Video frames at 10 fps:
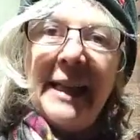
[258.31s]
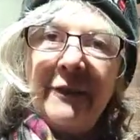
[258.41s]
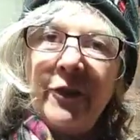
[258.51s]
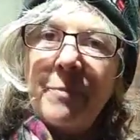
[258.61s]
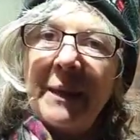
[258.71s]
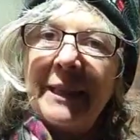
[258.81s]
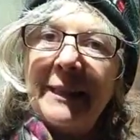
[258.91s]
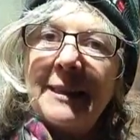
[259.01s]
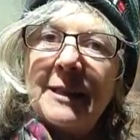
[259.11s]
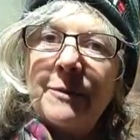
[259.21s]
if you're making
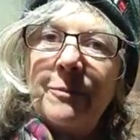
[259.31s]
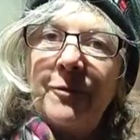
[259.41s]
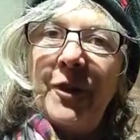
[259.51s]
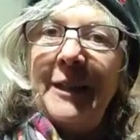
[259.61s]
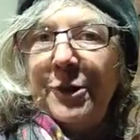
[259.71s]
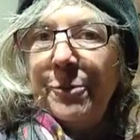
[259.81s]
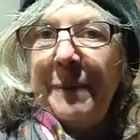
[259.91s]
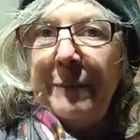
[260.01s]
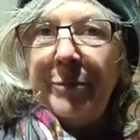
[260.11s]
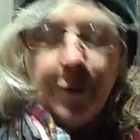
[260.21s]
this for little
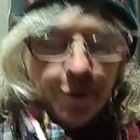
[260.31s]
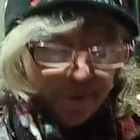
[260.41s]
people,